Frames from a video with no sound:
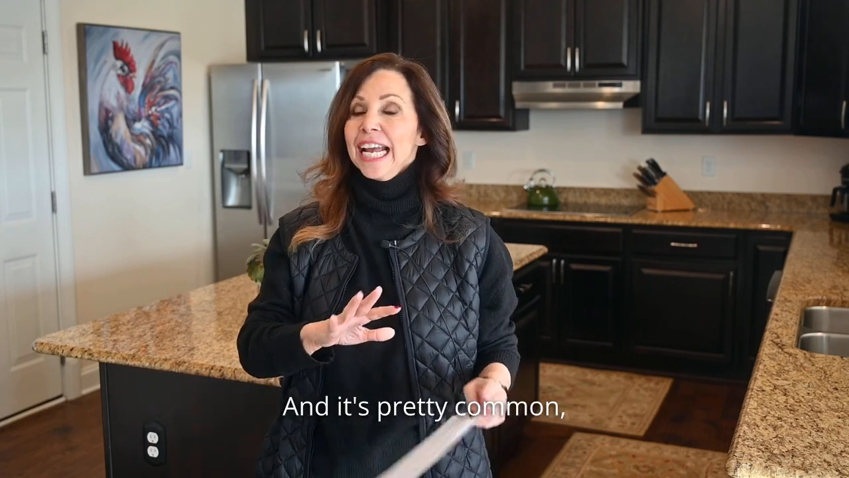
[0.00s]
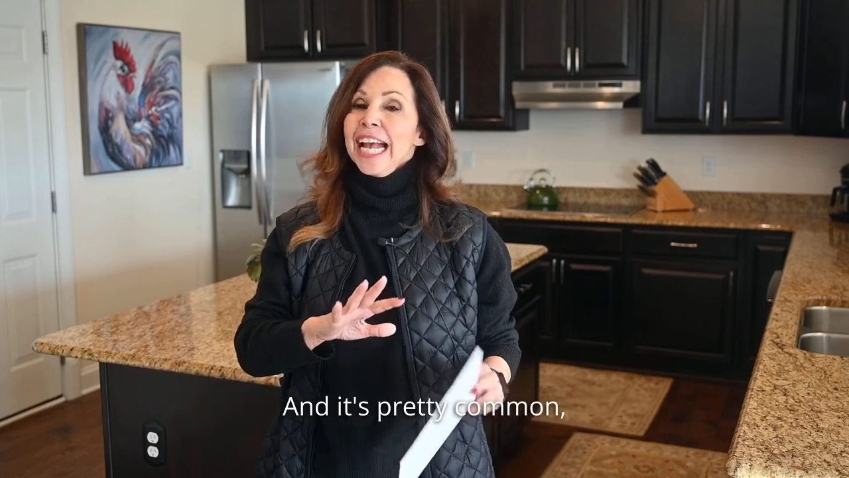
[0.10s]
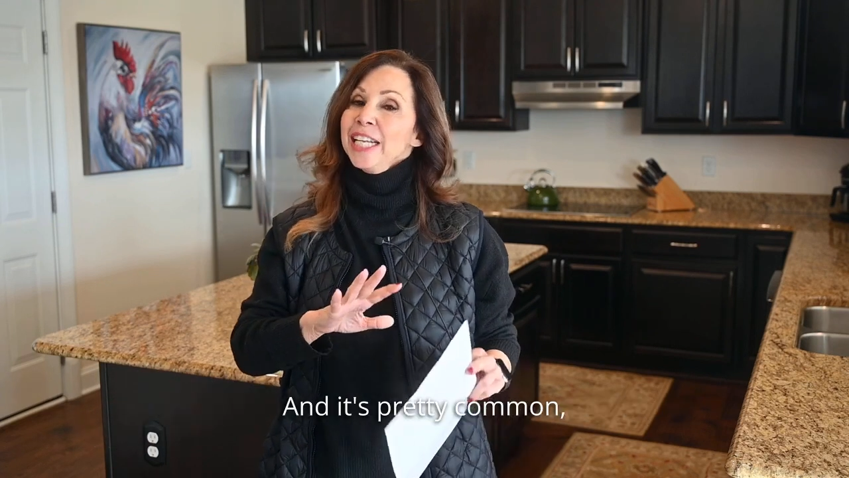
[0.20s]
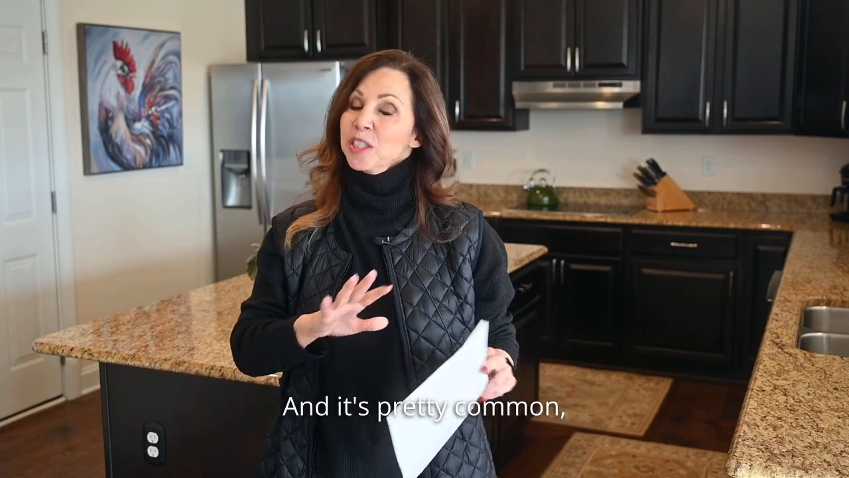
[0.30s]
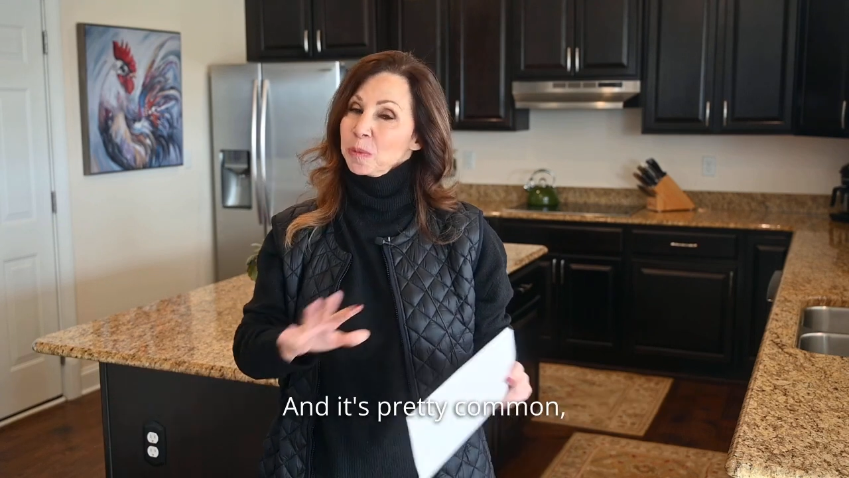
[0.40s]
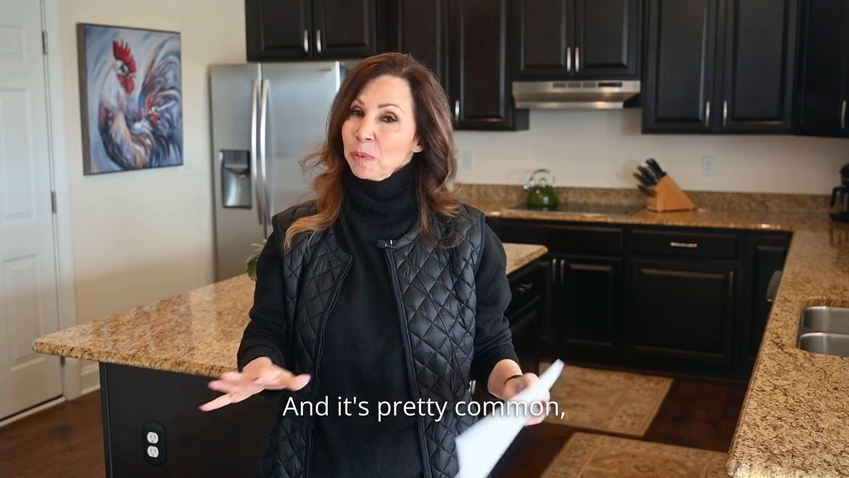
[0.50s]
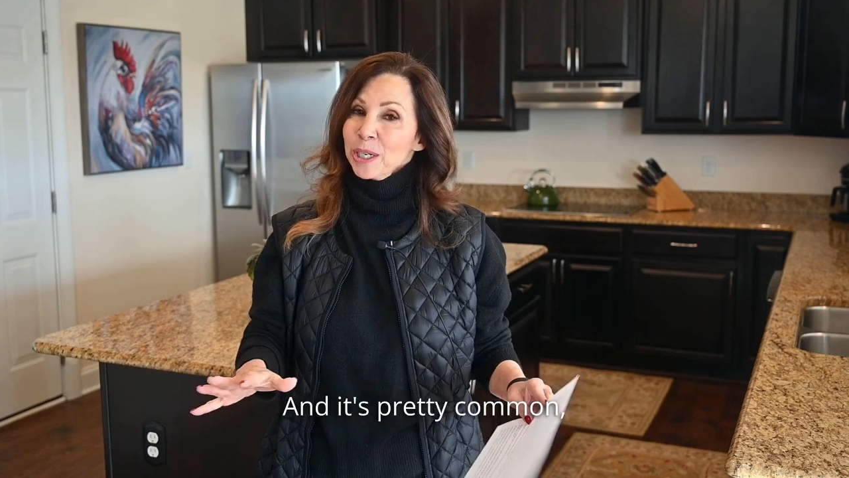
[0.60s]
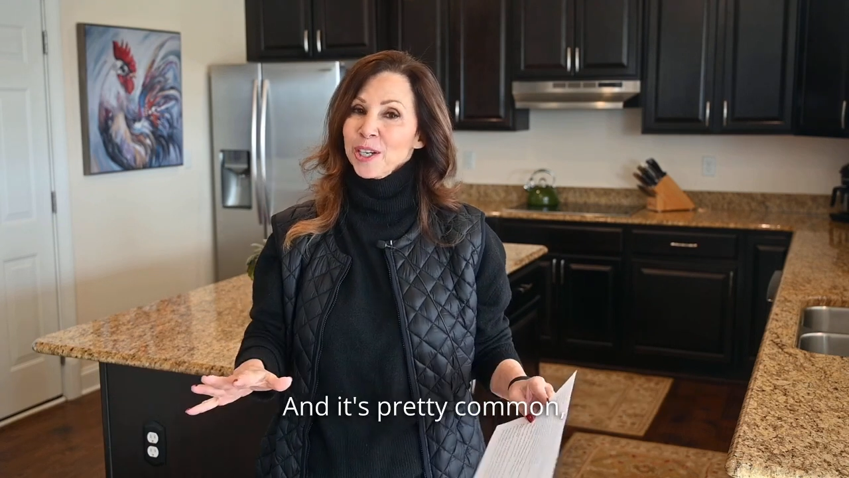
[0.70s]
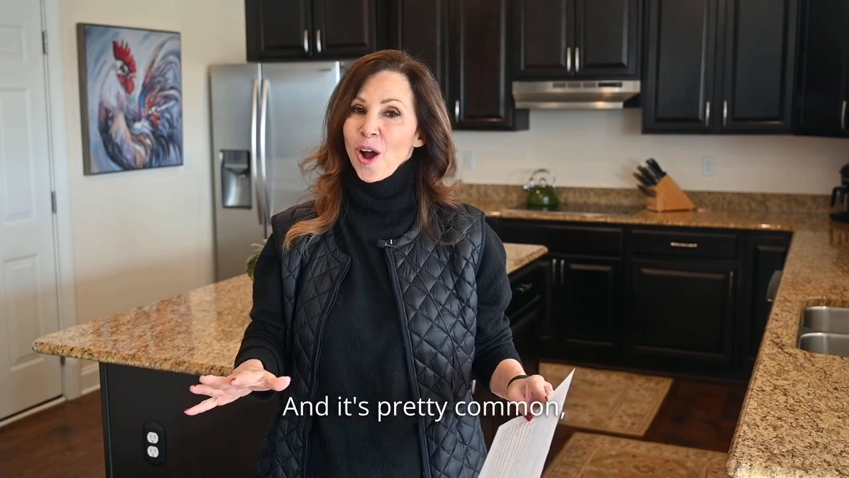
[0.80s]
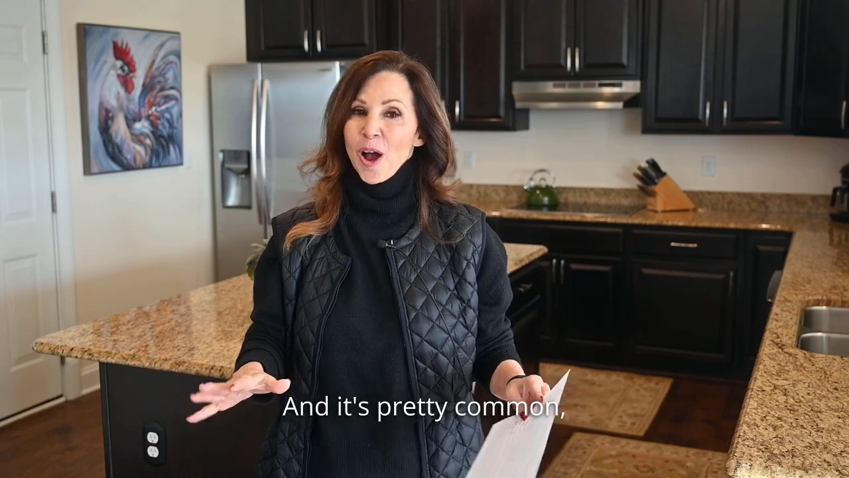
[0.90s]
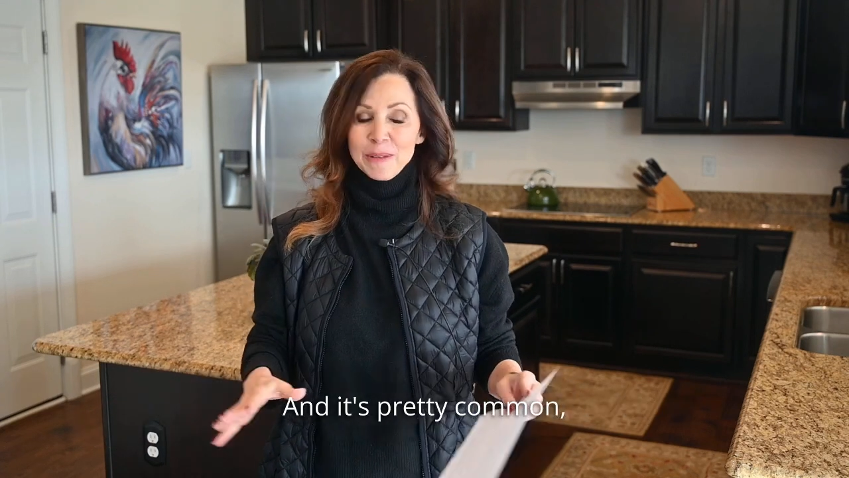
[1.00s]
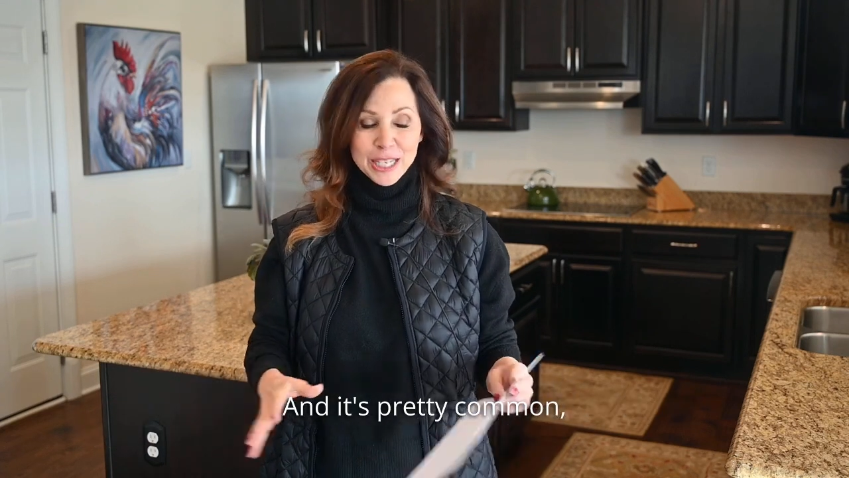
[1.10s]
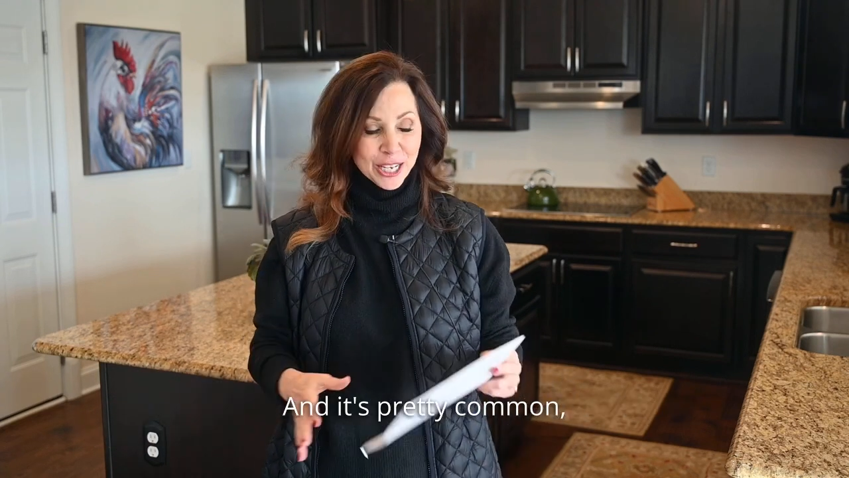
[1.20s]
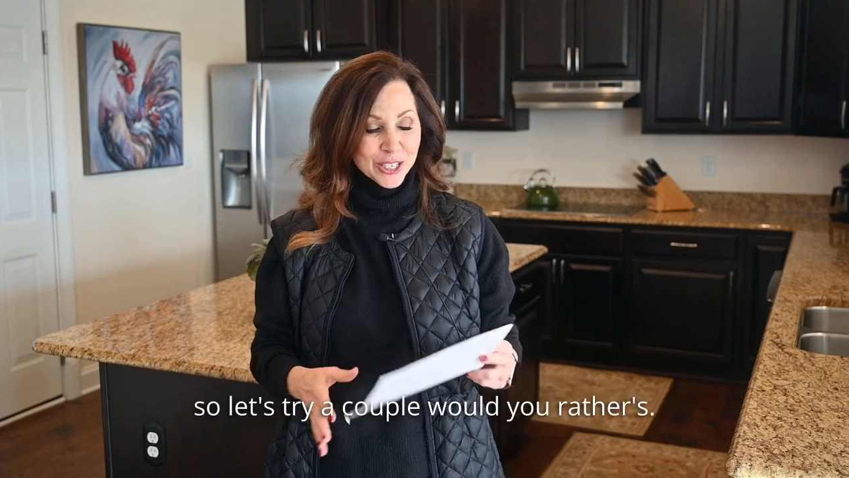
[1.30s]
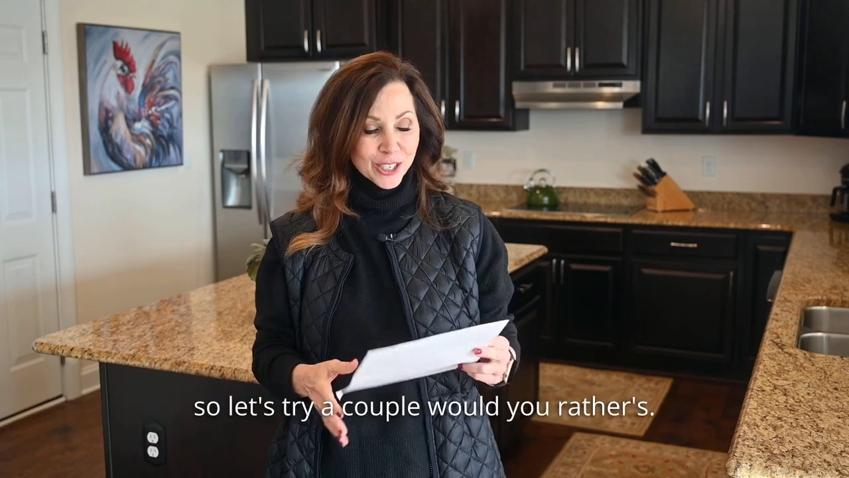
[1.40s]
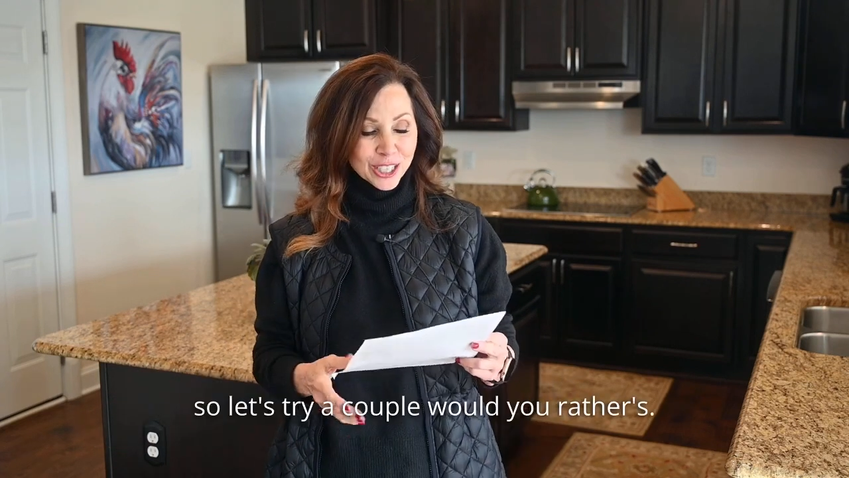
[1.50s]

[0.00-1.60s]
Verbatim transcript: And it's pretty common. So